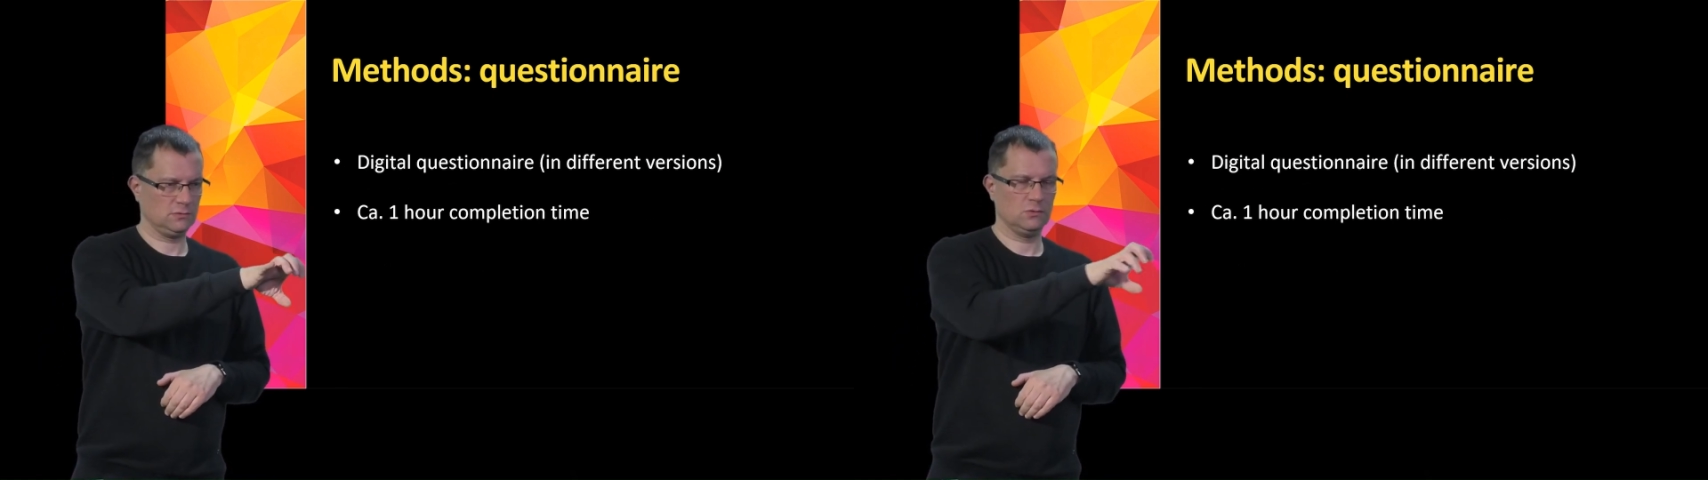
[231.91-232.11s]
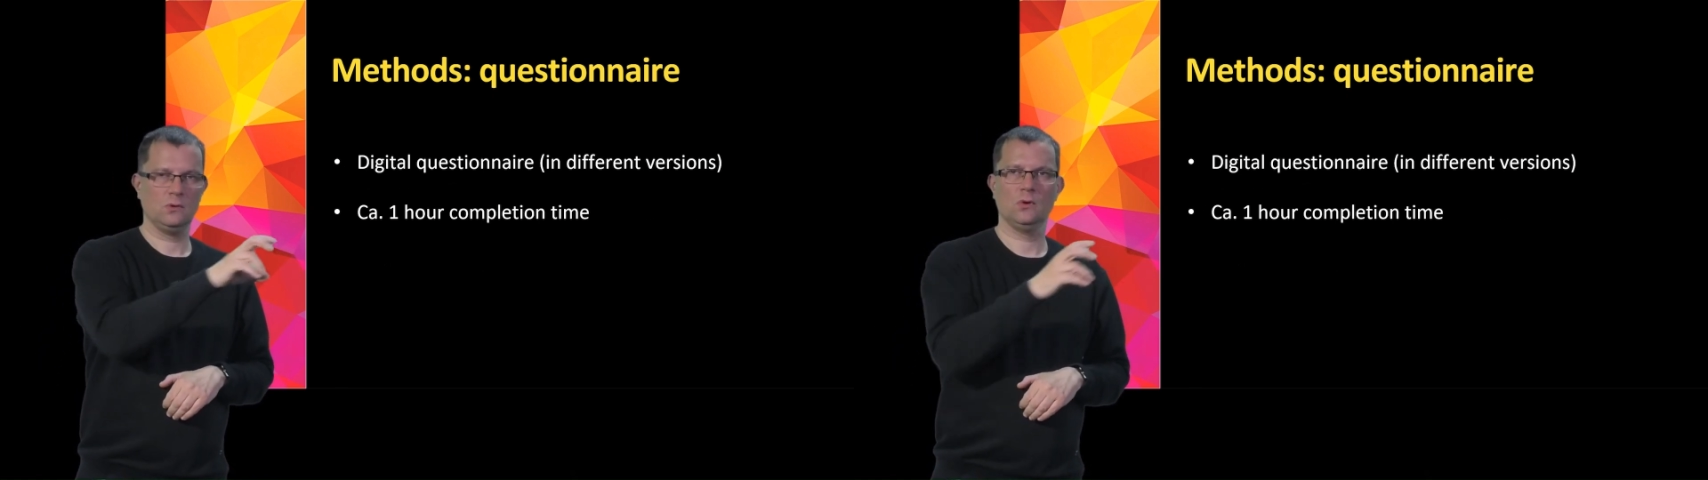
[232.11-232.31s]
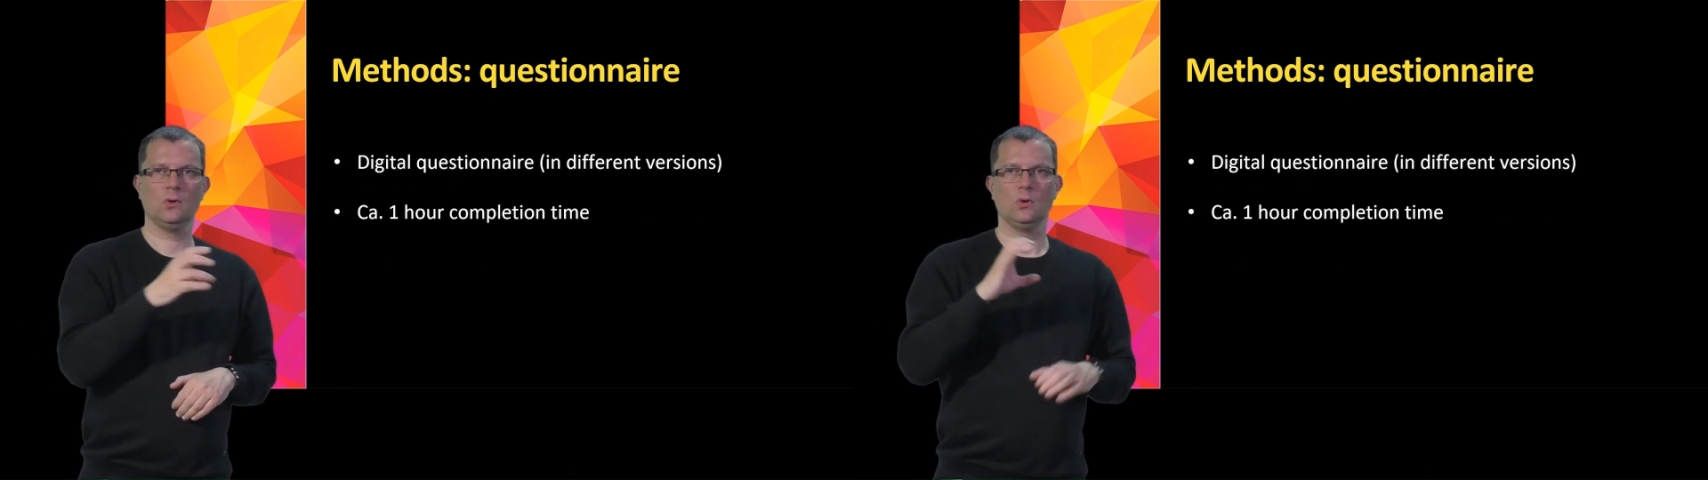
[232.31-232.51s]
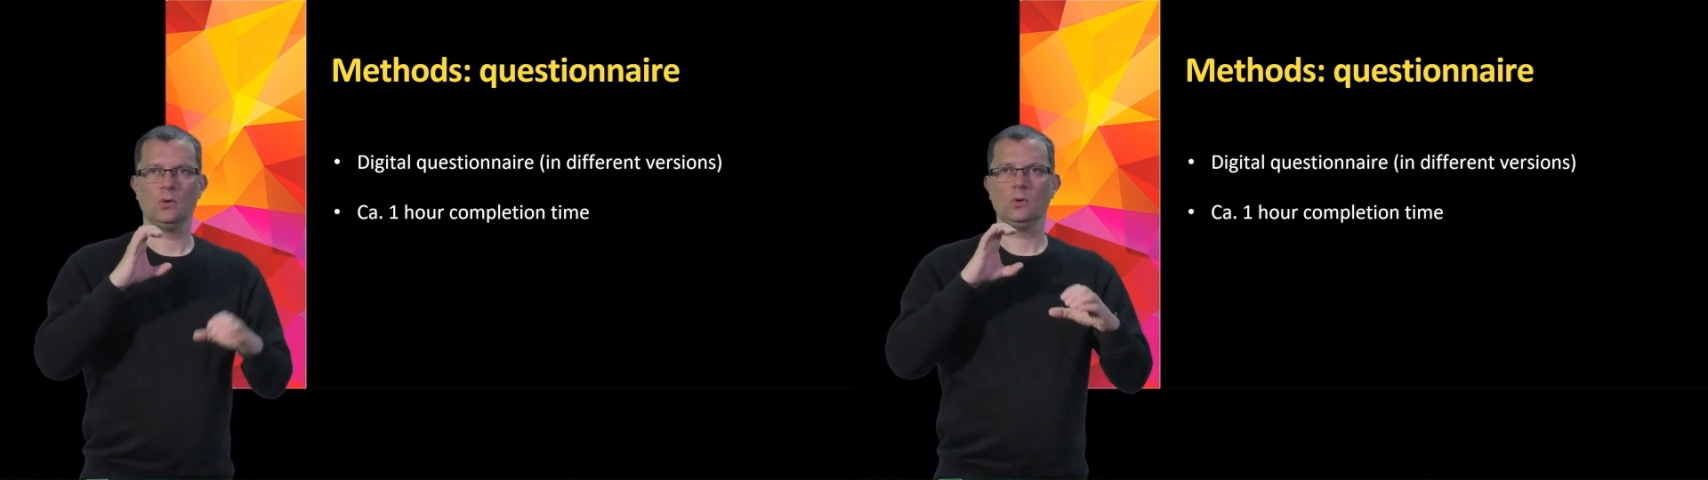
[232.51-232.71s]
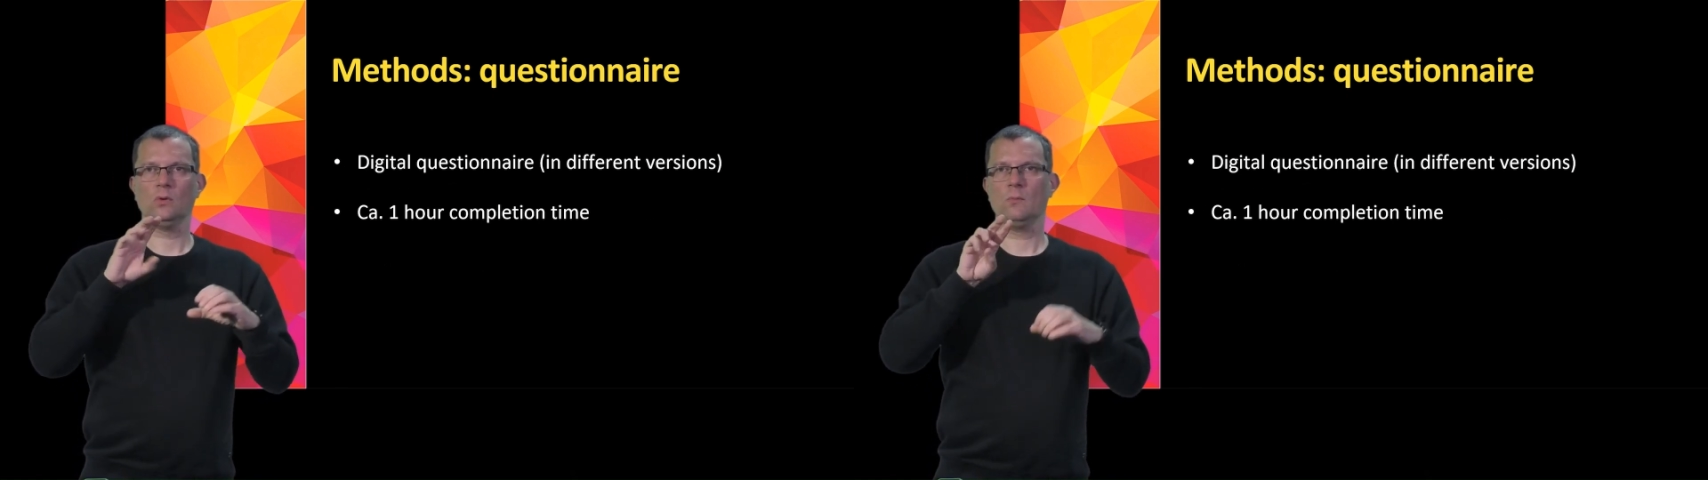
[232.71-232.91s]

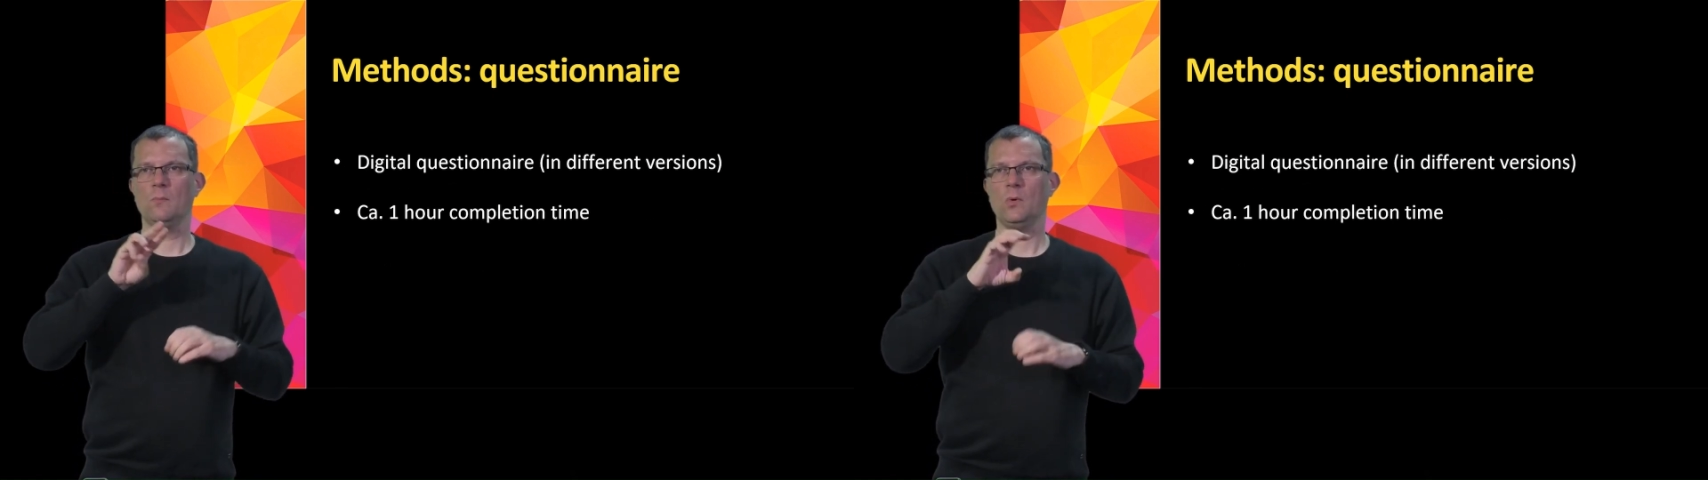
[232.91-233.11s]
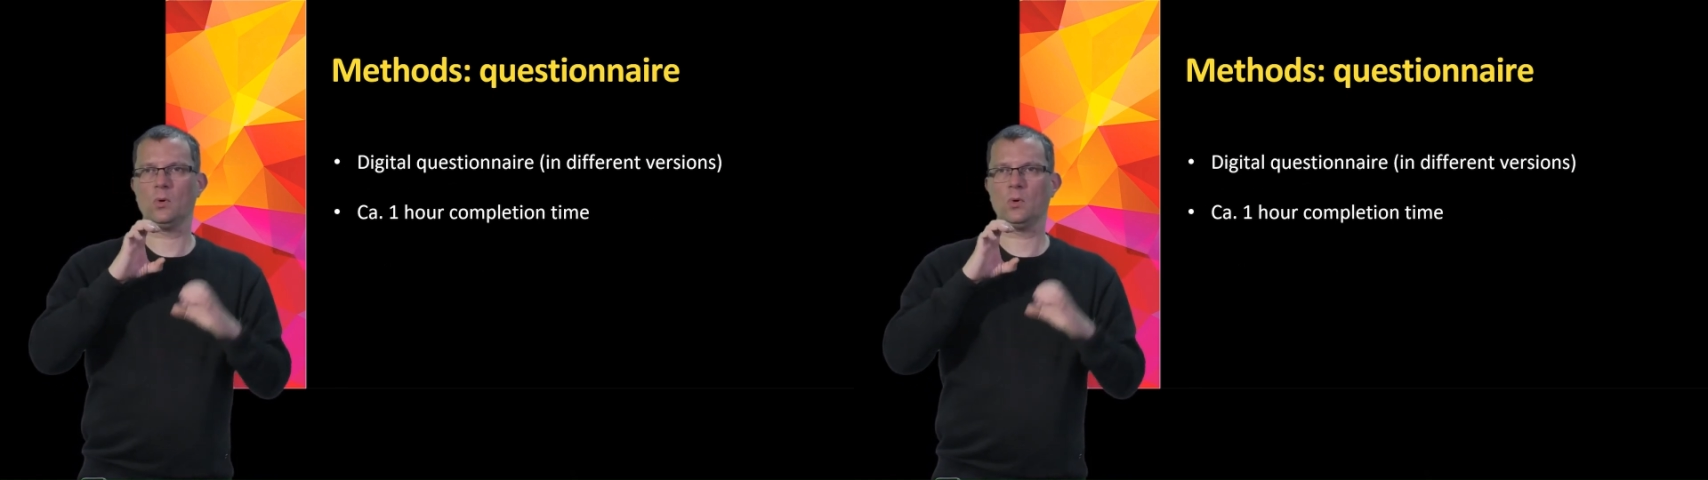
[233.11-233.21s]
communication,